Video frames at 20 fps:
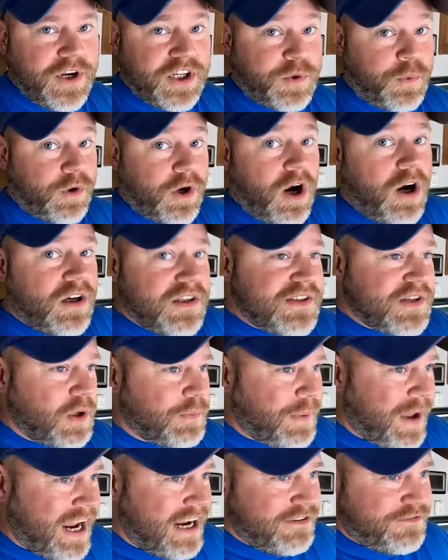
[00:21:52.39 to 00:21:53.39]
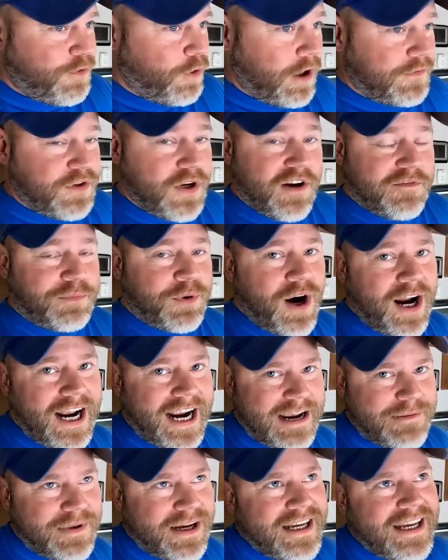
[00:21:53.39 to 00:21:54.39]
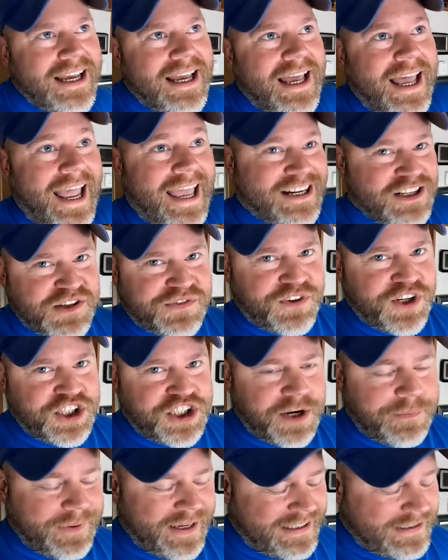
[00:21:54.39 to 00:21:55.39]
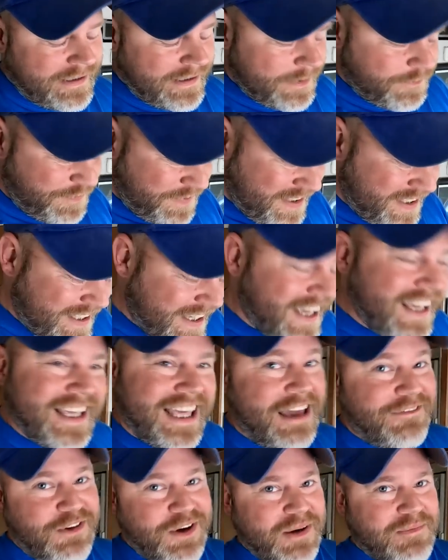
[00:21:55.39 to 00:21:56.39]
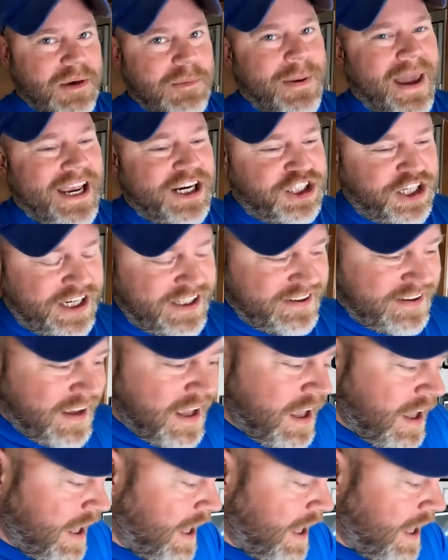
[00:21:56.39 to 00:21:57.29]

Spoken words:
which we're also paying for if you have Prime, and it's free shipping, if you can be patient.